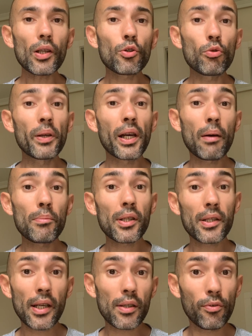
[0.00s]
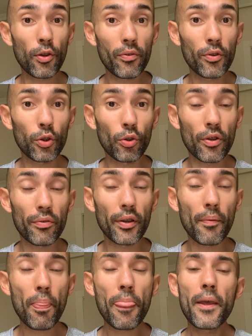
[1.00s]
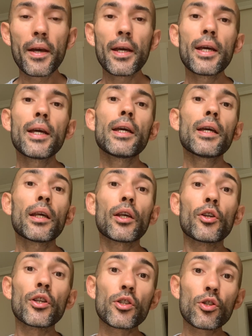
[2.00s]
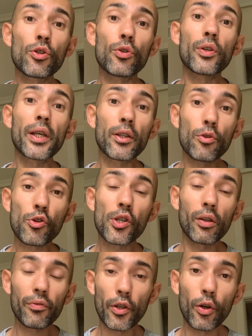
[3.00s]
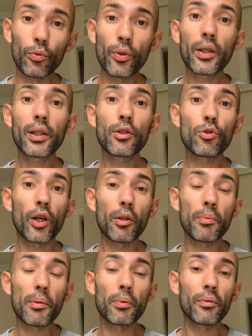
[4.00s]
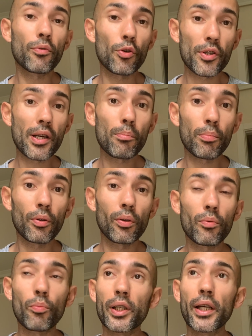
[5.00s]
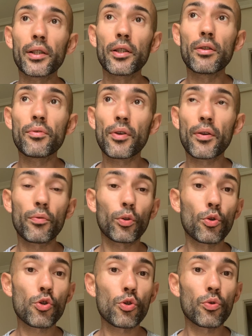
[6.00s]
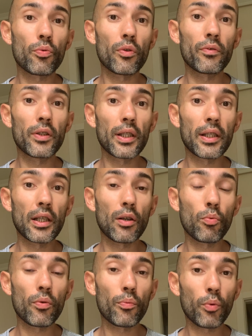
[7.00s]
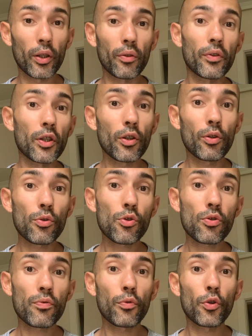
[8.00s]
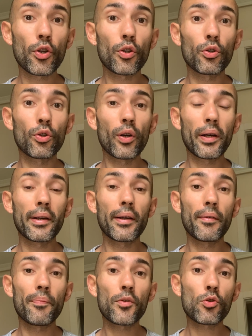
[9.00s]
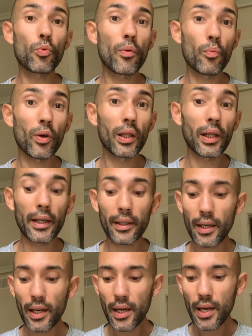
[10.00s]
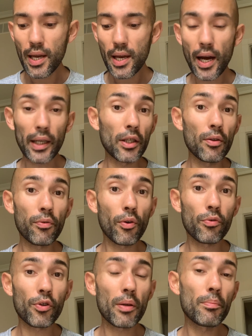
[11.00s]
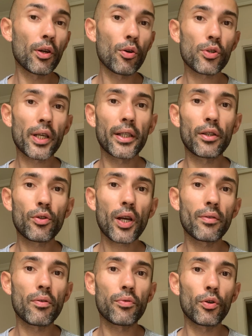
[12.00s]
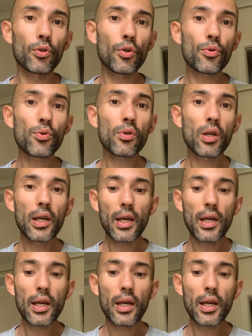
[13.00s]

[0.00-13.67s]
to become a successful photographer, you need to get yourself known to other people. For example, when I did the free photo shoot with the with one of the girls for her swimwear line, I did it for free because I need to have a photos.